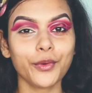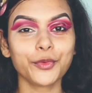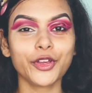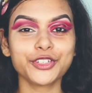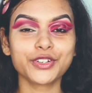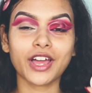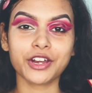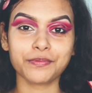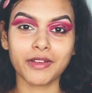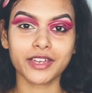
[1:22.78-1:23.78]
I'm going to
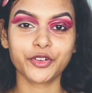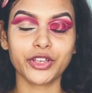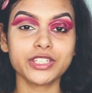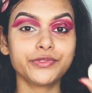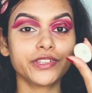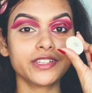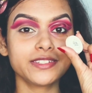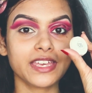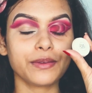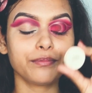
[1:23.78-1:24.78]
cut my crease with the
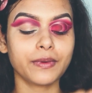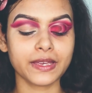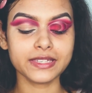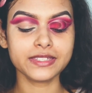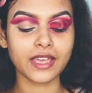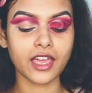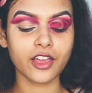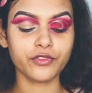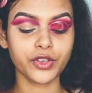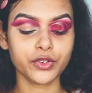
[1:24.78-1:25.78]
same base I
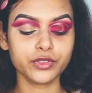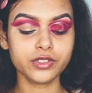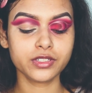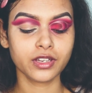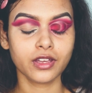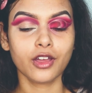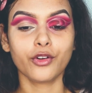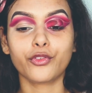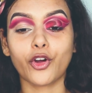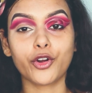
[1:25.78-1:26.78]
have used
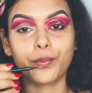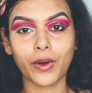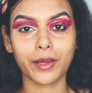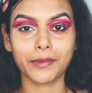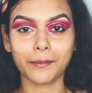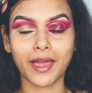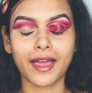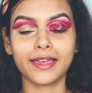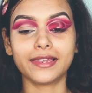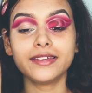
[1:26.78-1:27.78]
for priming
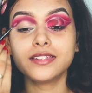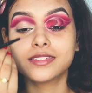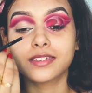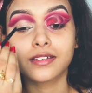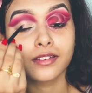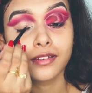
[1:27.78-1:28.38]
my eyelids.